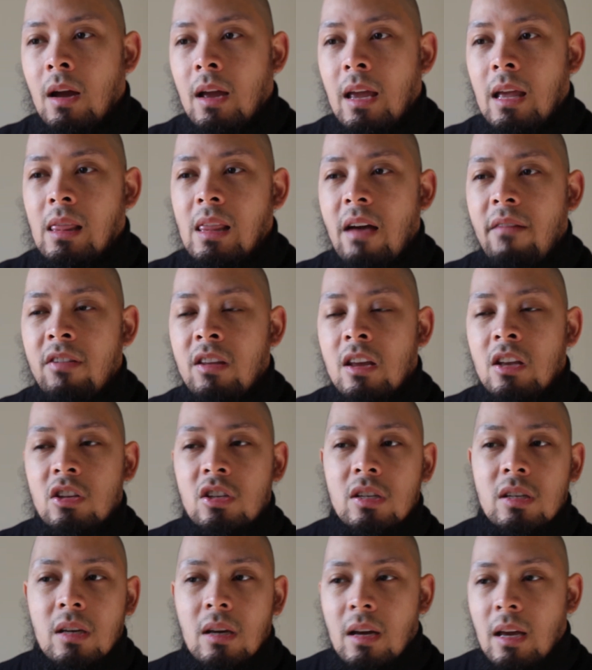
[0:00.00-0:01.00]

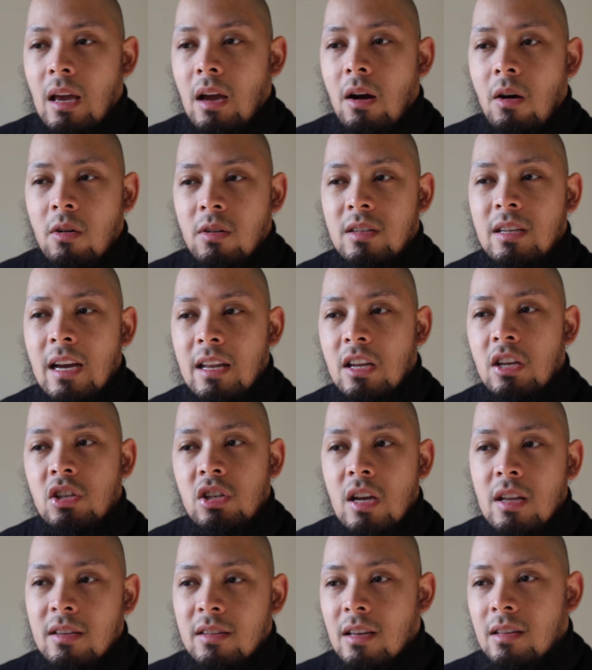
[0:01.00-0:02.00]
11-inch or 10-inch
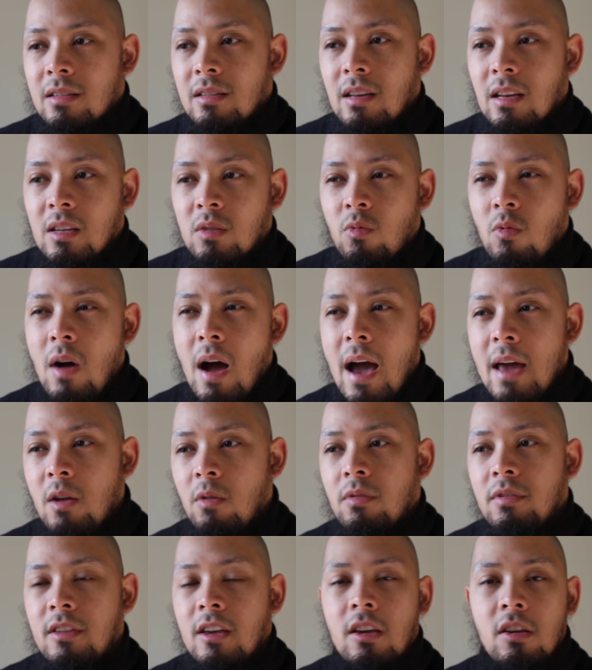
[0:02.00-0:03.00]
incense sticks, why I
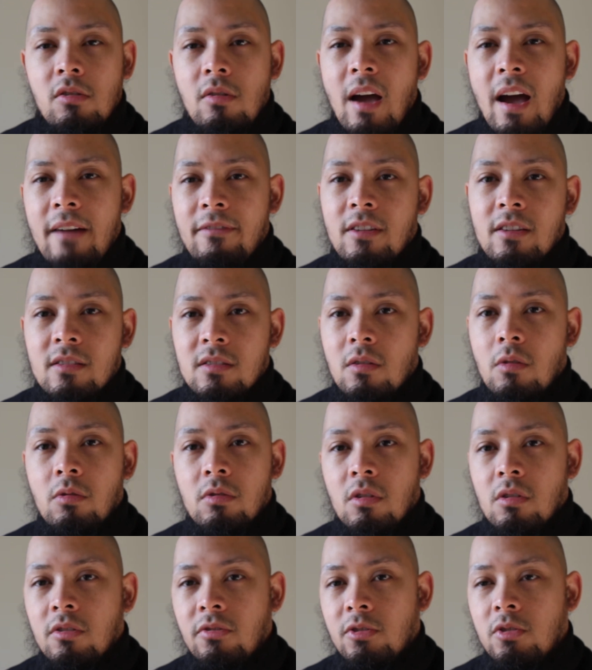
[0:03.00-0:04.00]
don't think you have to soak
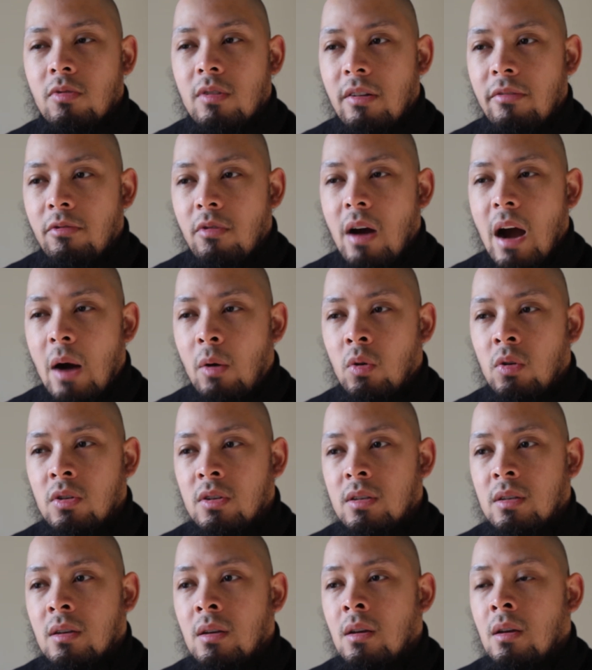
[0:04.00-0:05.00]
those for 24
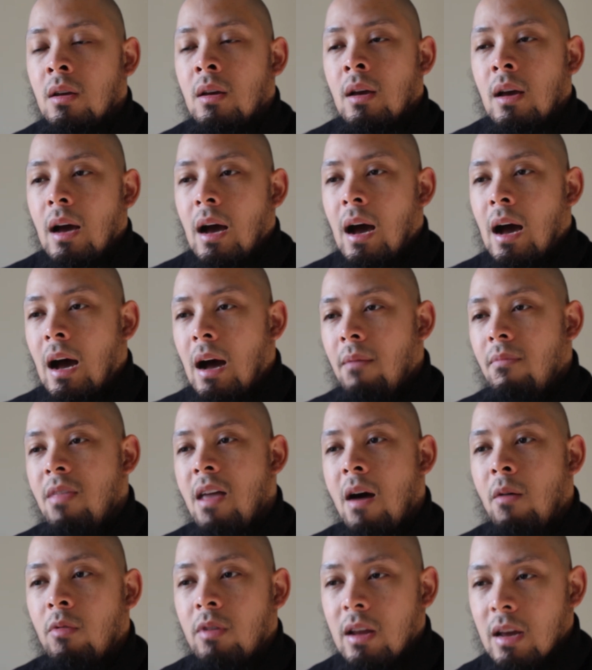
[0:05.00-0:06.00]
hours.
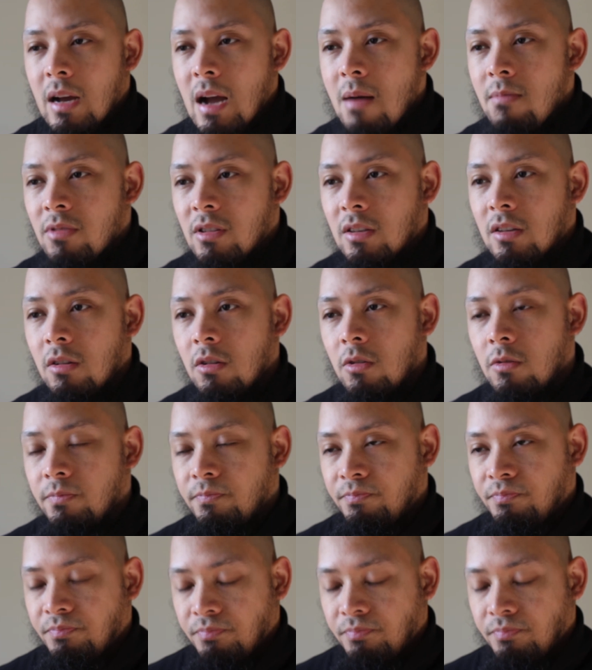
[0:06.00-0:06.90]
Now, when it comes to